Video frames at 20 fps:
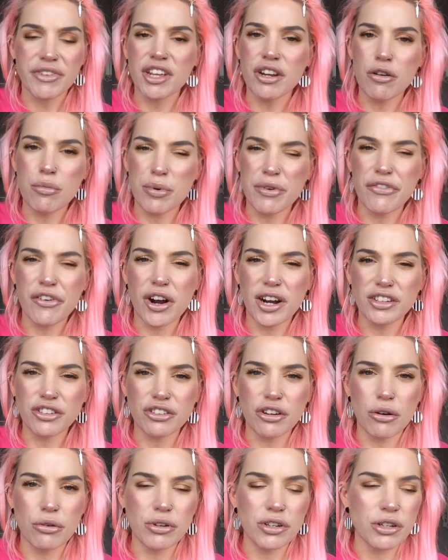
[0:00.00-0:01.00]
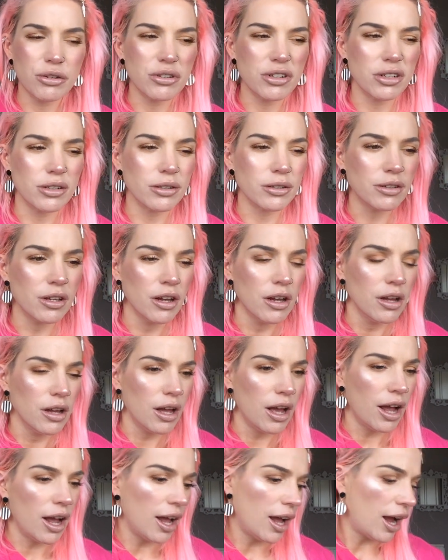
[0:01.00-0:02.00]
you know, before I show you, because
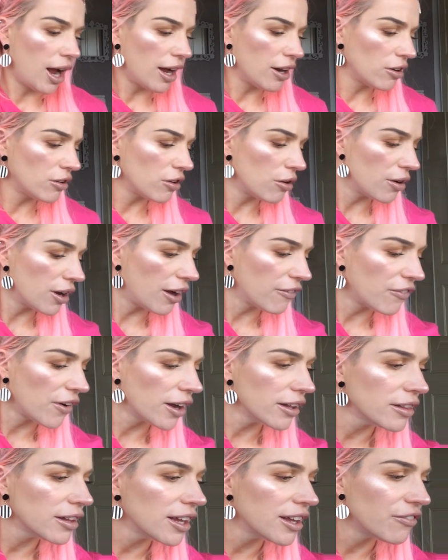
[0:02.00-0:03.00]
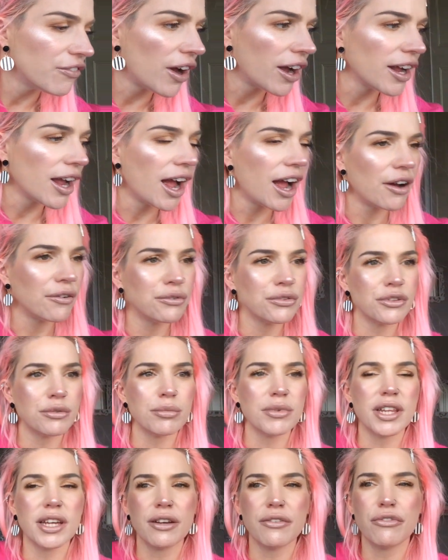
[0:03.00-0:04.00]
I don't know. I find that if I have
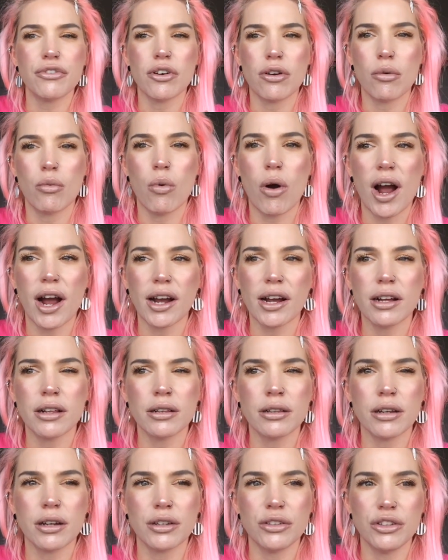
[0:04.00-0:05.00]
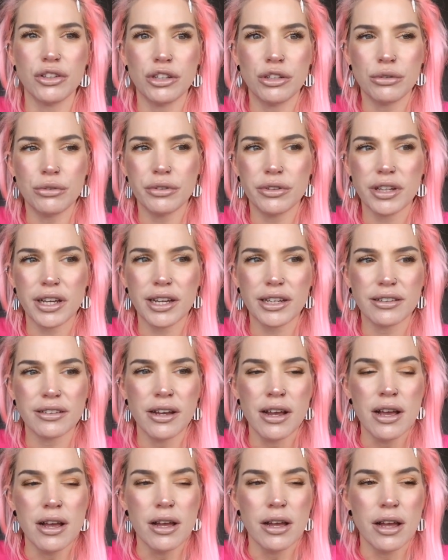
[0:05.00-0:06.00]
something for a while and use
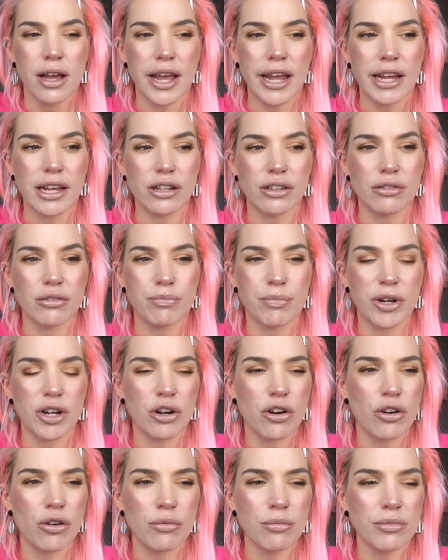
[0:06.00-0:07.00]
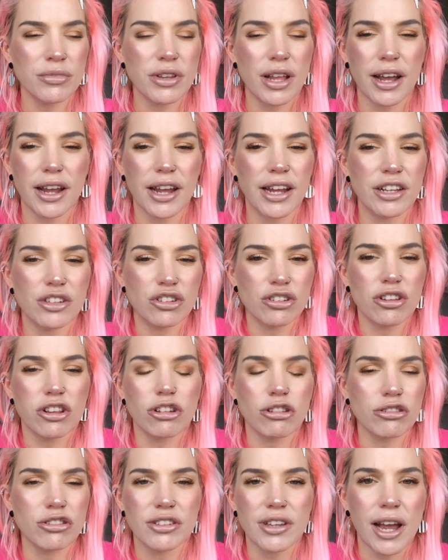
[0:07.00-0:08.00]
it, it becomes like it just
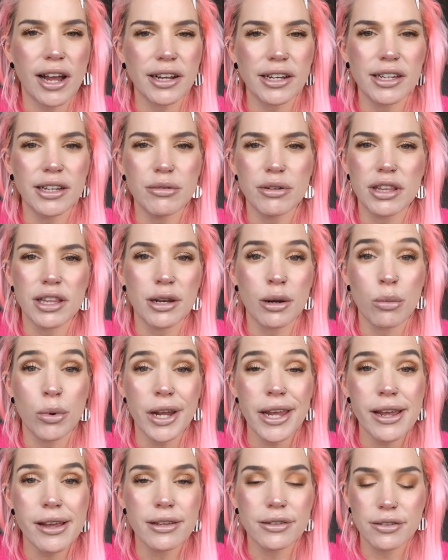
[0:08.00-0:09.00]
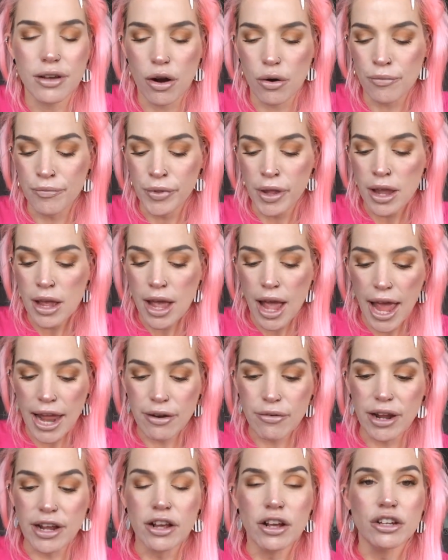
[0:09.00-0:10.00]
looks skanky within a week. So
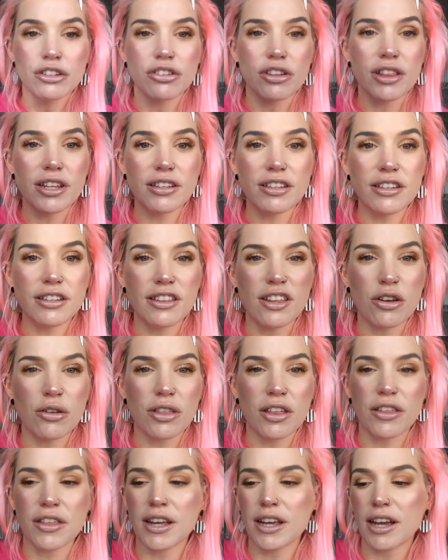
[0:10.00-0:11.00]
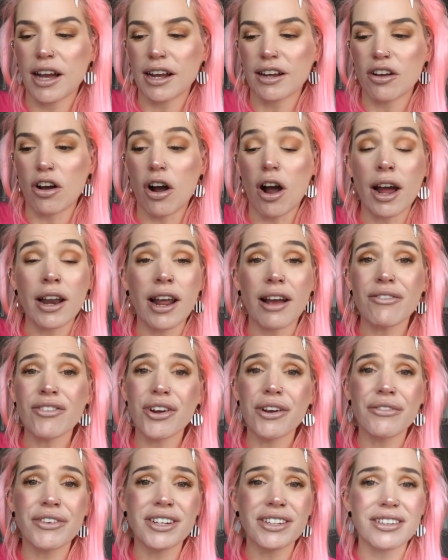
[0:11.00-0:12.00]
anyway, so this is the other thing I got, and I've
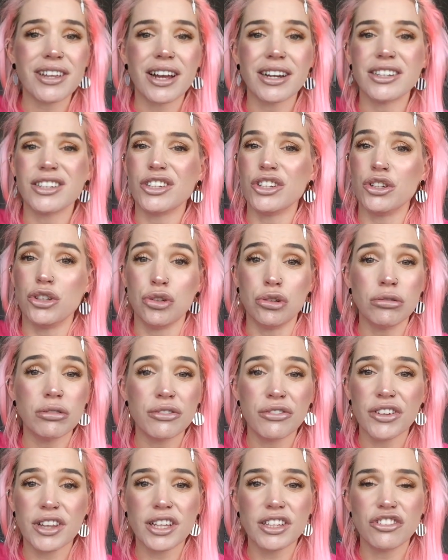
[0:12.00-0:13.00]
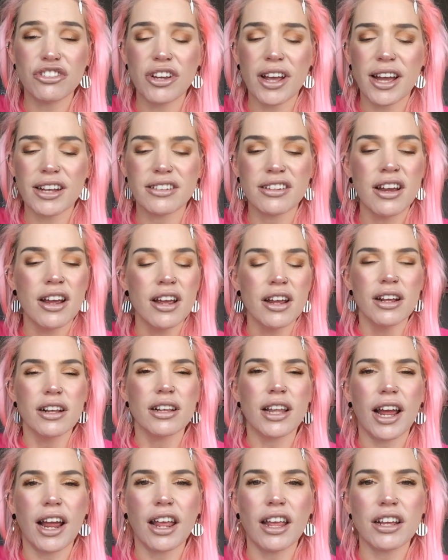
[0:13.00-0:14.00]
not even decided a use for this yet.
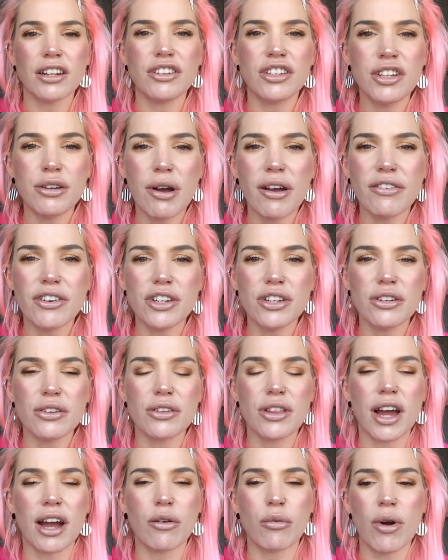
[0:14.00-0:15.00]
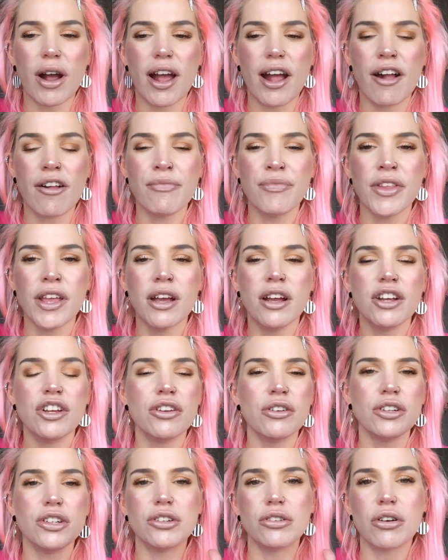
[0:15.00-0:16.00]
Like, do you ever do that where,
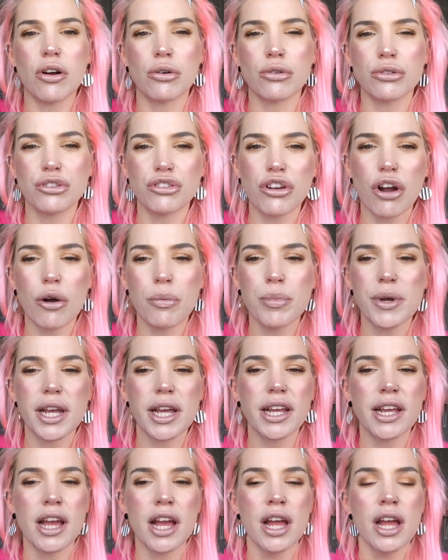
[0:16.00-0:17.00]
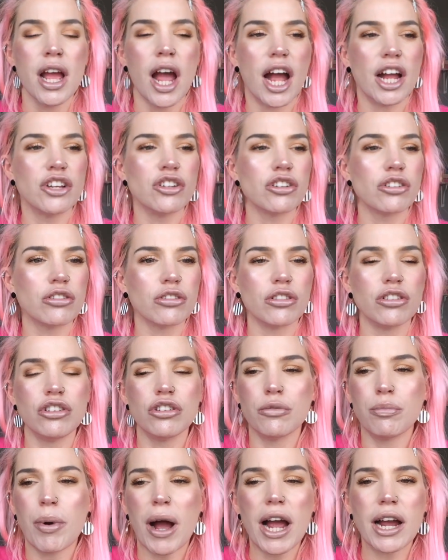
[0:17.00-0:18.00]
you know, you'll go shopping and
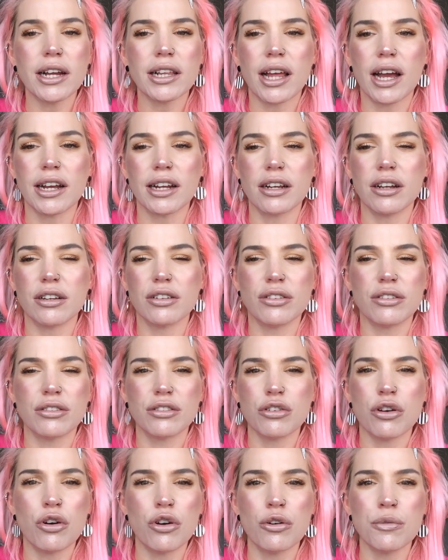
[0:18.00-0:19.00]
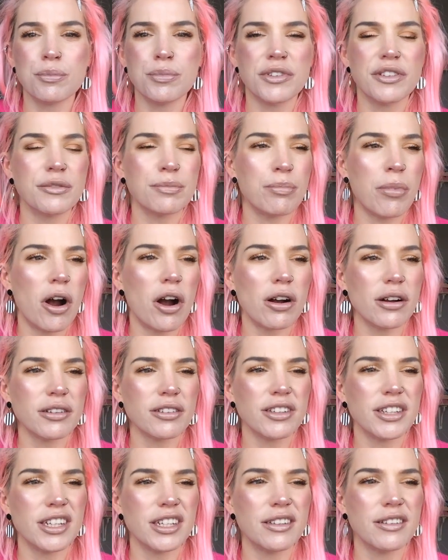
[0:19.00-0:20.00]
you'll buy like tubs,
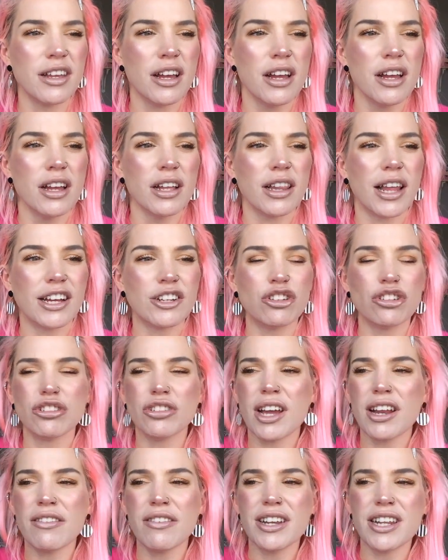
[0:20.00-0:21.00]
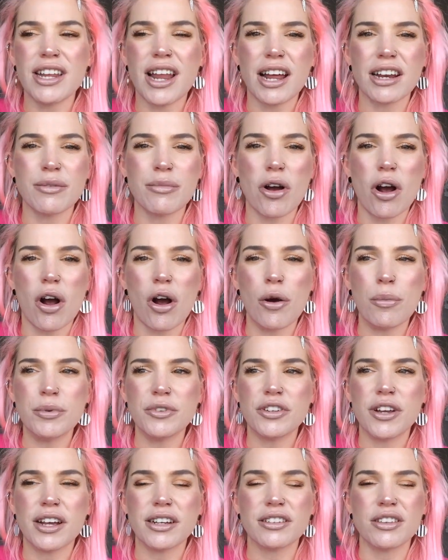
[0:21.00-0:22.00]
boxes, like just kind of inanimate
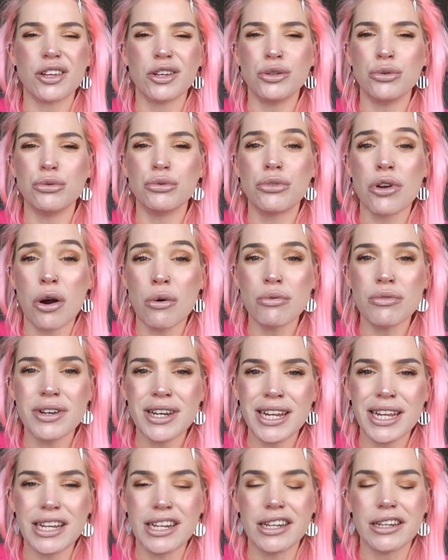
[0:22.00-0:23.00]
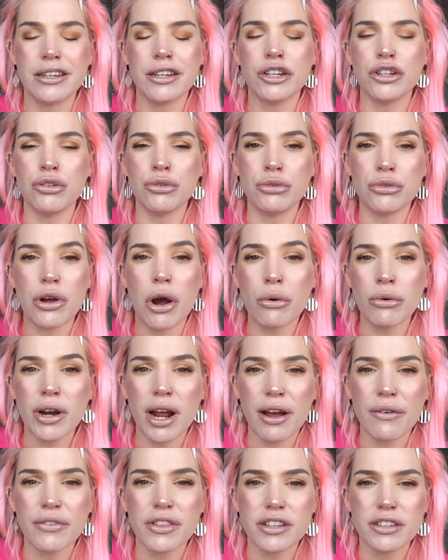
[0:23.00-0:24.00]
objects that you don't need, you
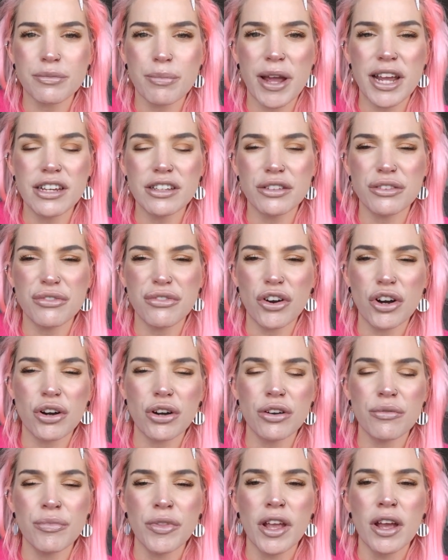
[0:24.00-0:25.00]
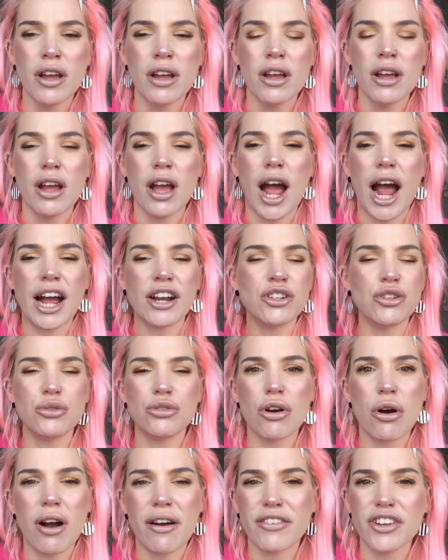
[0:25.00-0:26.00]
don't have the space for, and
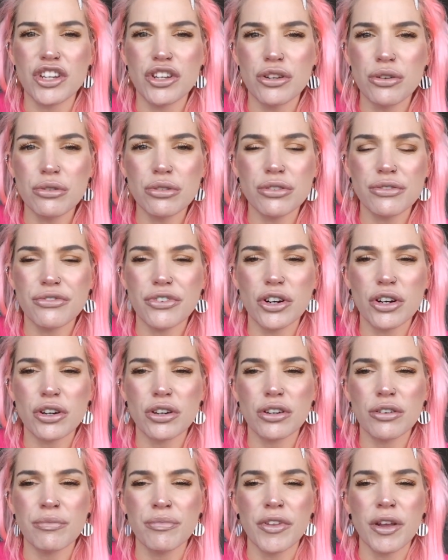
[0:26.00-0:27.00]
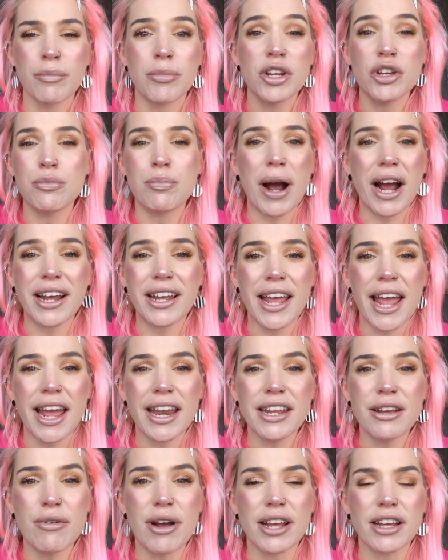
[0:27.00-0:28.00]
you don't have a use for, but you buy it
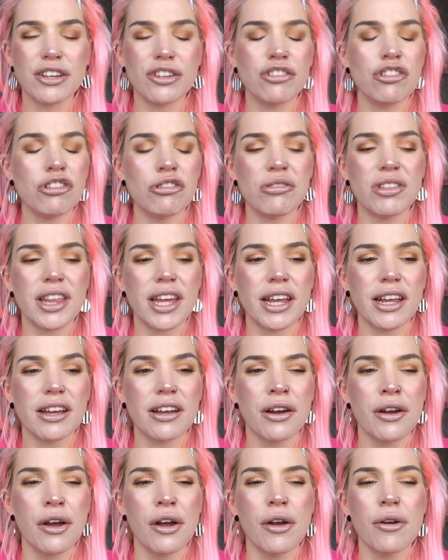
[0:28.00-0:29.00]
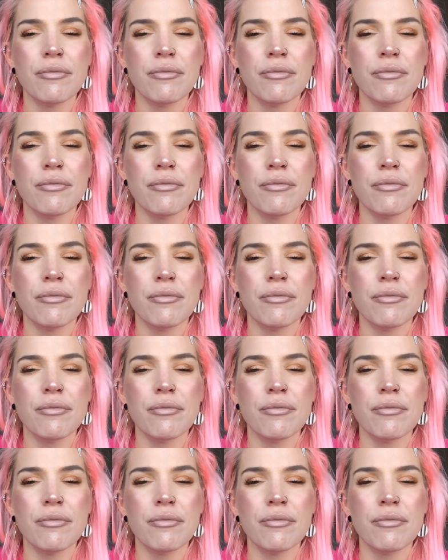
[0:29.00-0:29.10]
anyway because you think,